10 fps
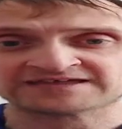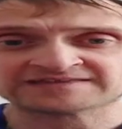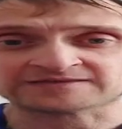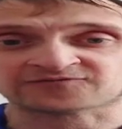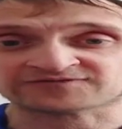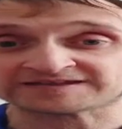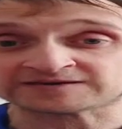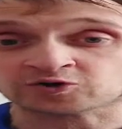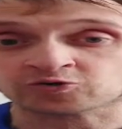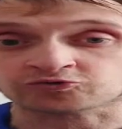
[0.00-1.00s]
Now, for Dean
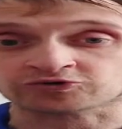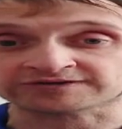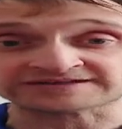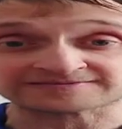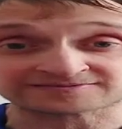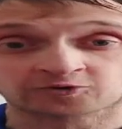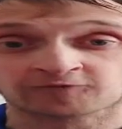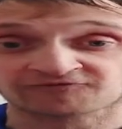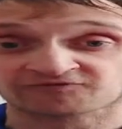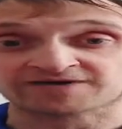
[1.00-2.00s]
Holden, he took over
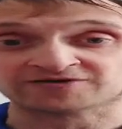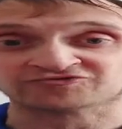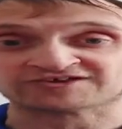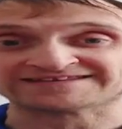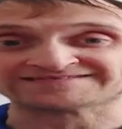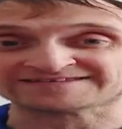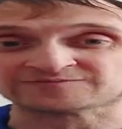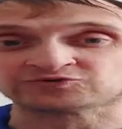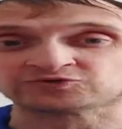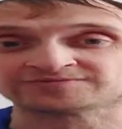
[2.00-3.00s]
from LJ and he didn't
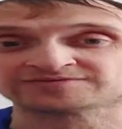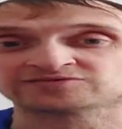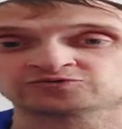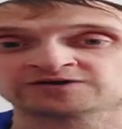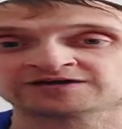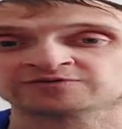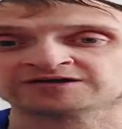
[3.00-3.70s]
do particularly well.